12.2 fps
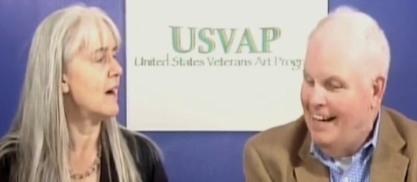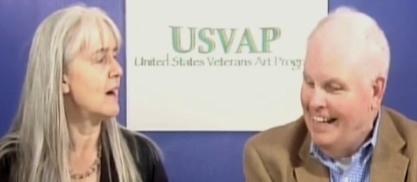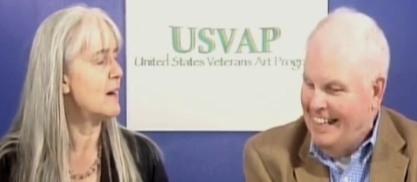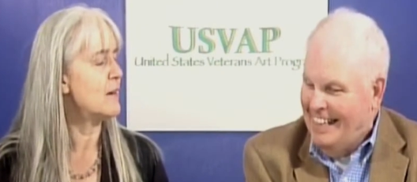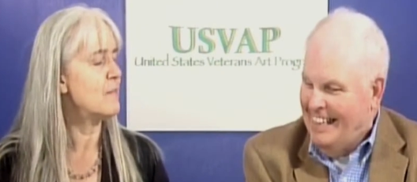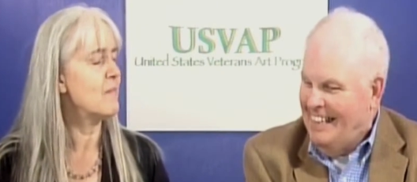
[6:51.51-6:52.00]

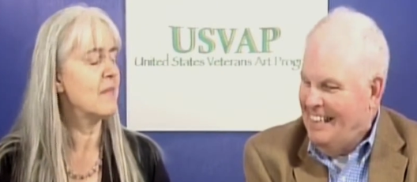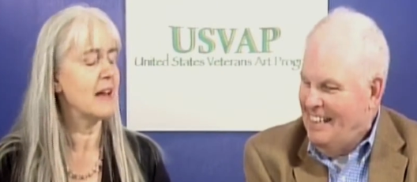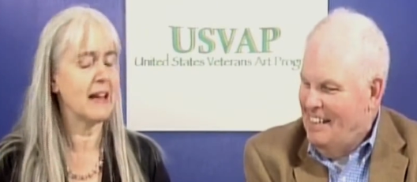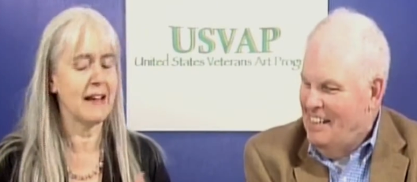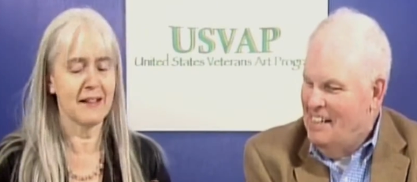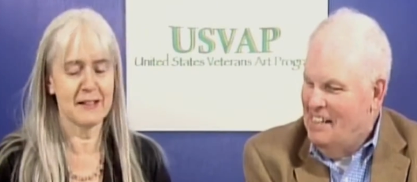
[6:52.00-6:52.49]
Speaker 1: And
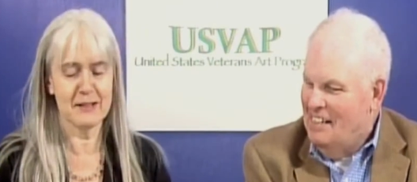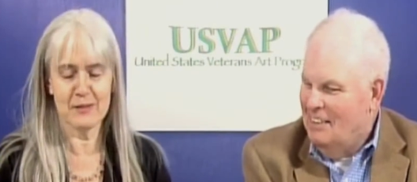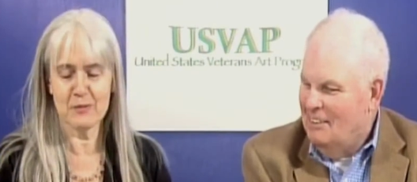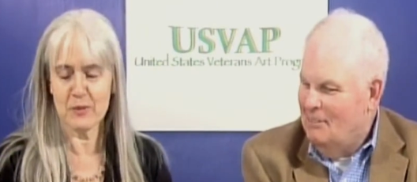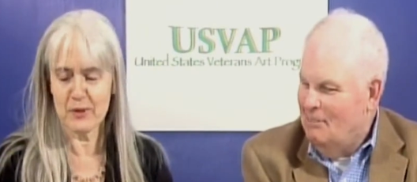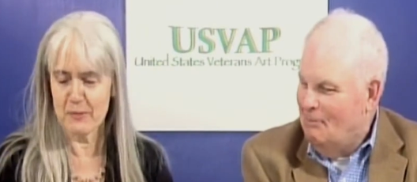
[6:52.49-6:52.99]

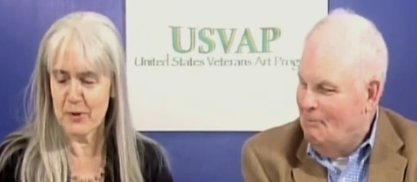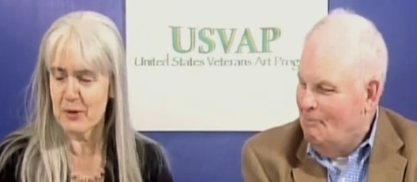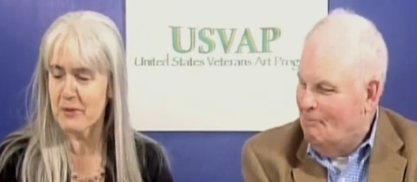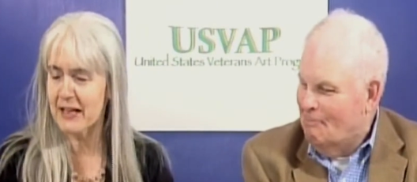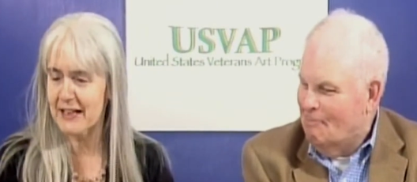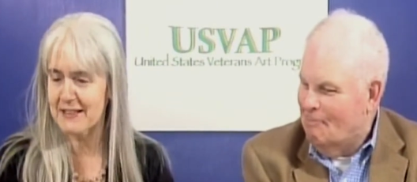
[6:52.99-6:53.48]
the
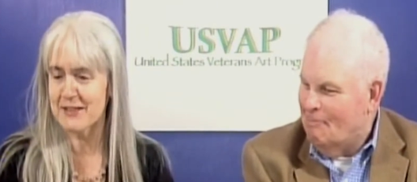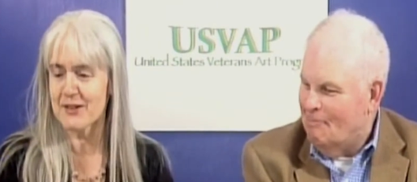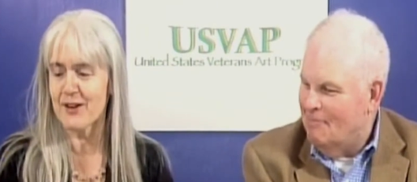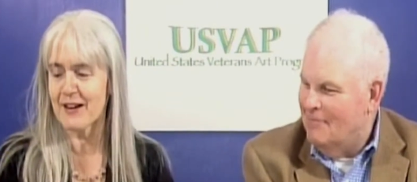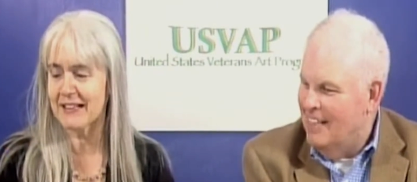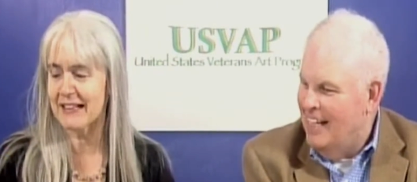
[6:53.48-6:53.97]
more we got to
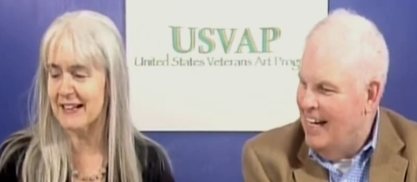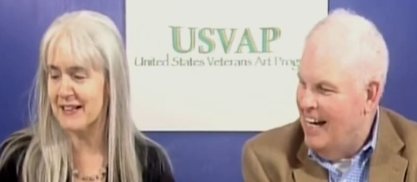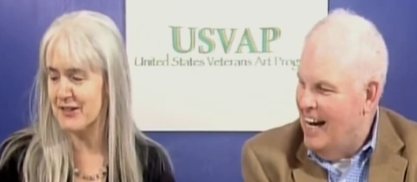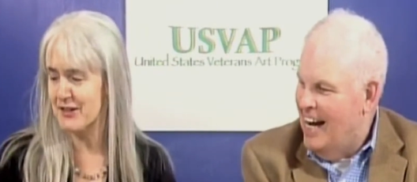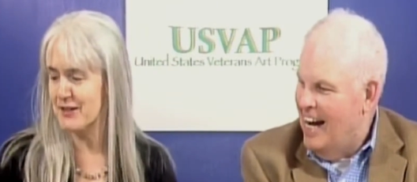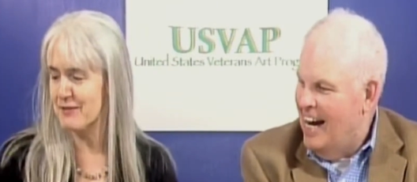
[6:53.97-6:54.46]
talking,
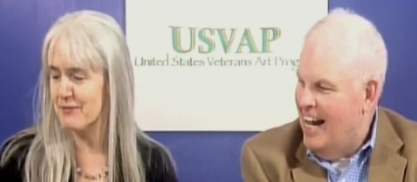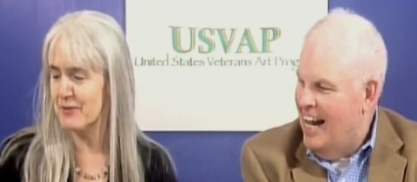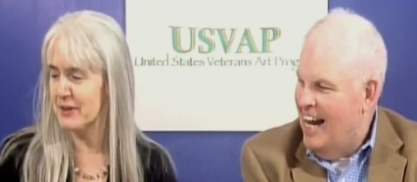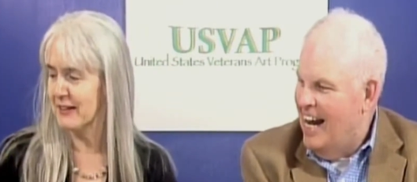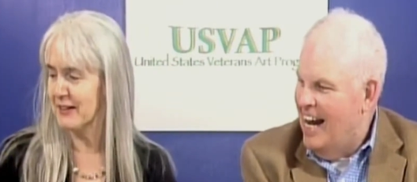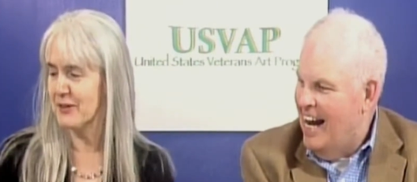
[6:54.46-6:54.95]
I just
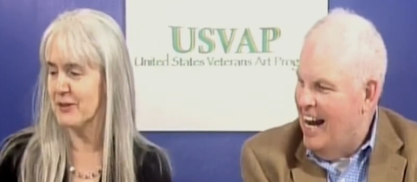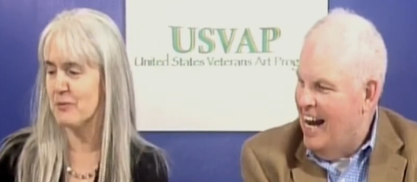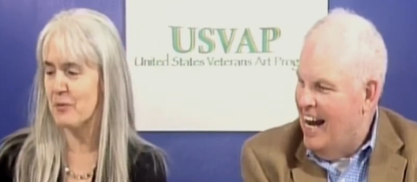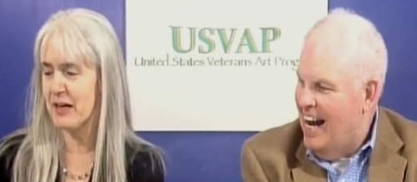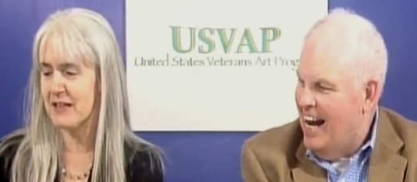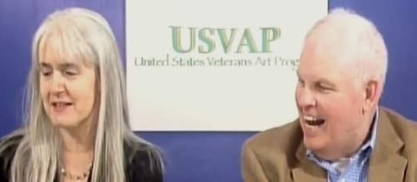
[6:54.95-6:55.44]
really
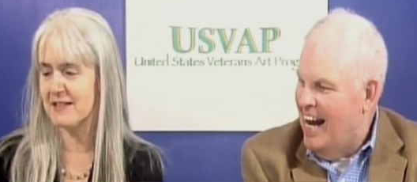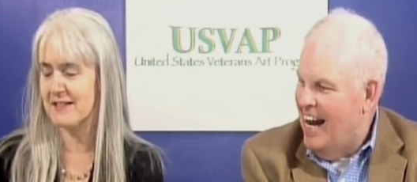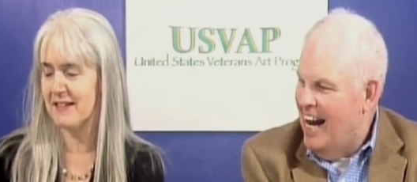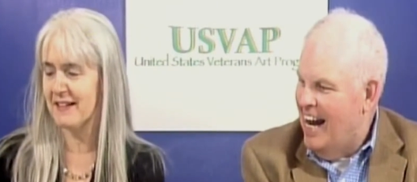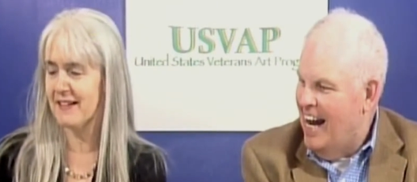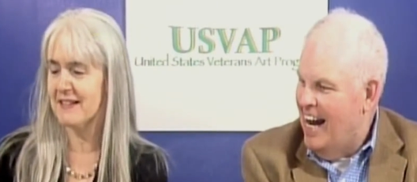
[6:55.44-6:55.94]
couldn't wait
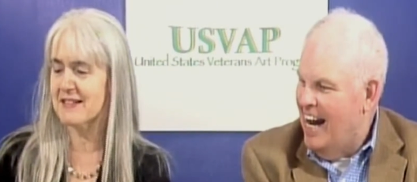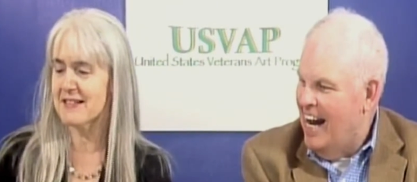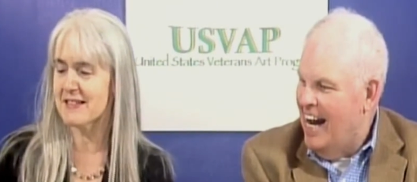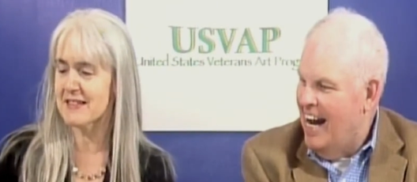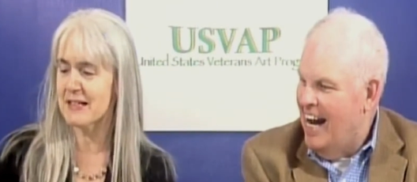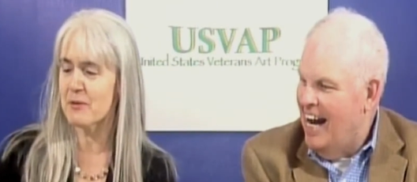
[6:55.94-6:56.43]
to
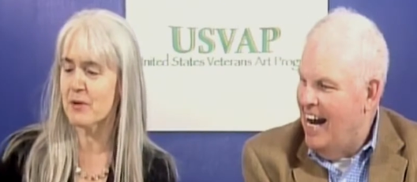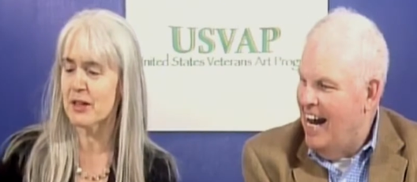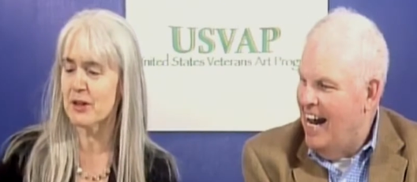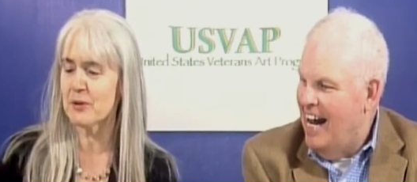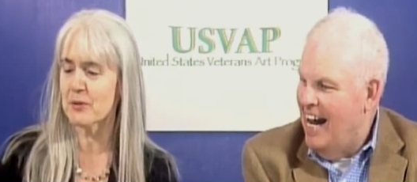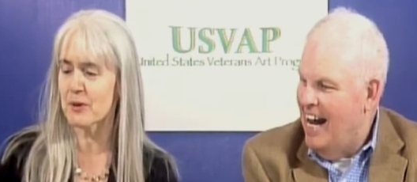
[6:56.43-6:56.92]
see
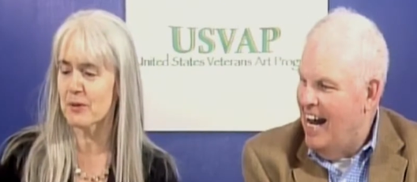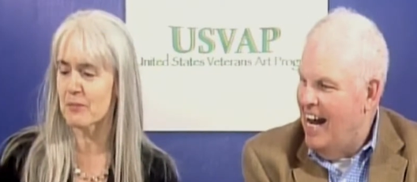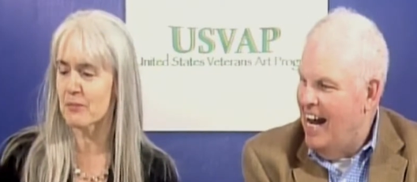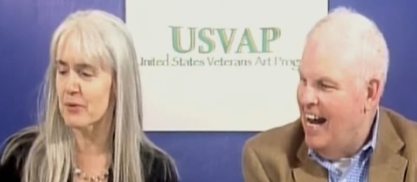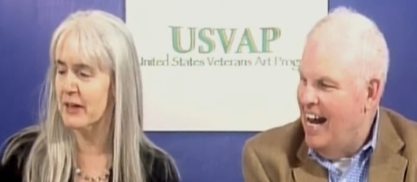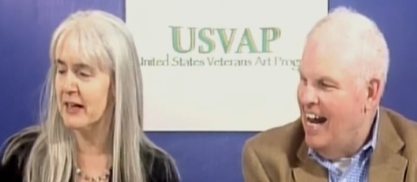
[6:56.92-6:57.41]
what you were
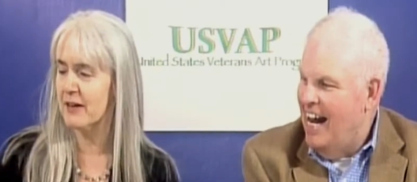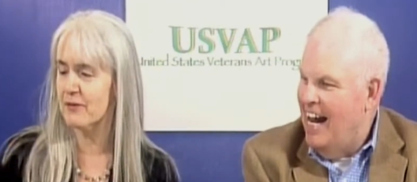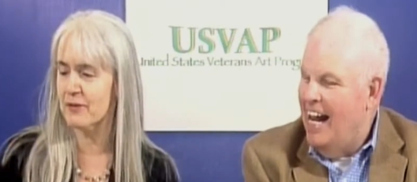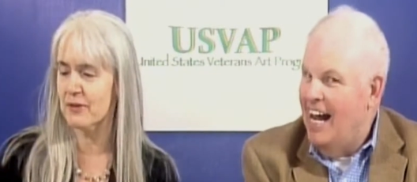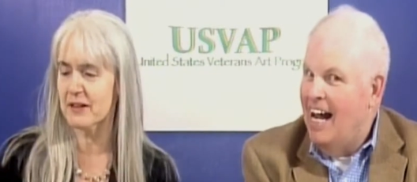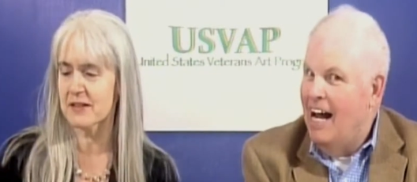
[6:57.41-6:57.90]
bringing
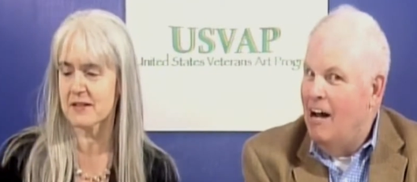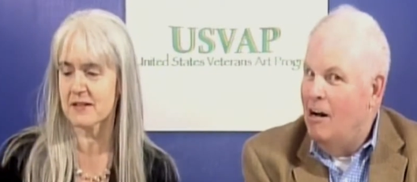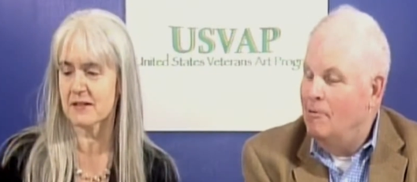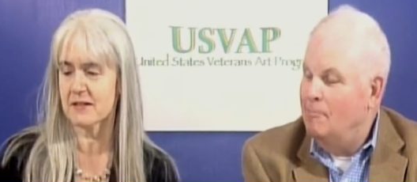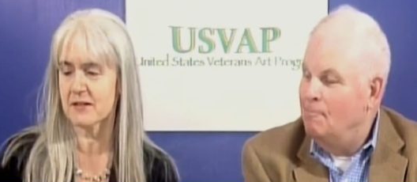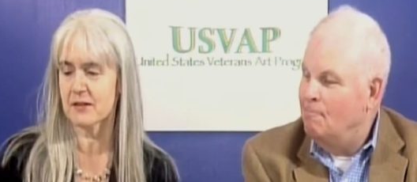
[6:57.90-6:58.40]
for us
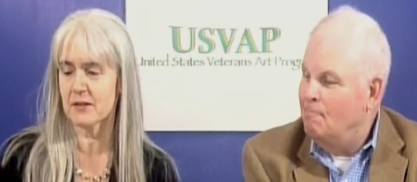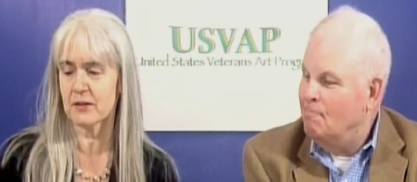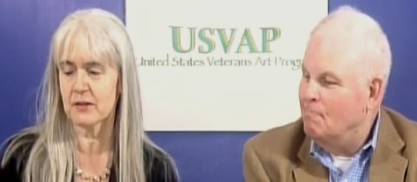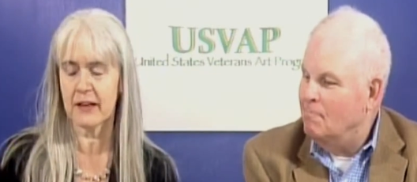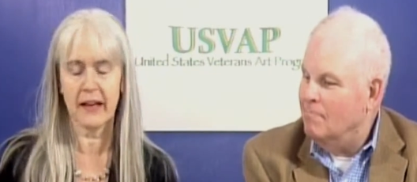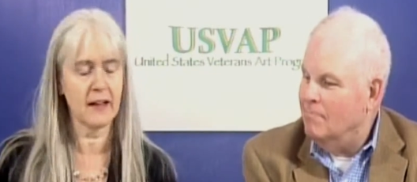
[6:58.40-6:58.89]
to
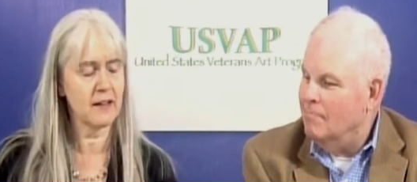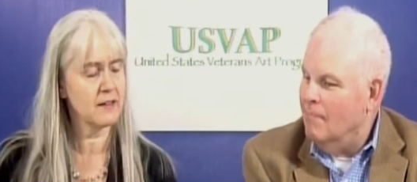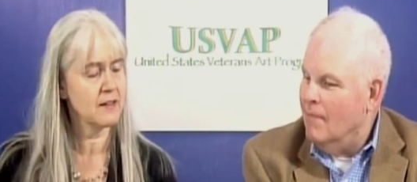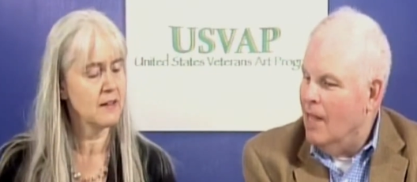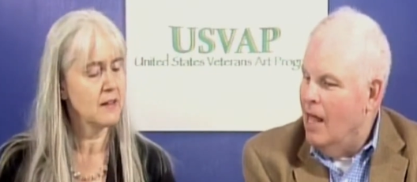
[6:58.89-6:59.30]
look at.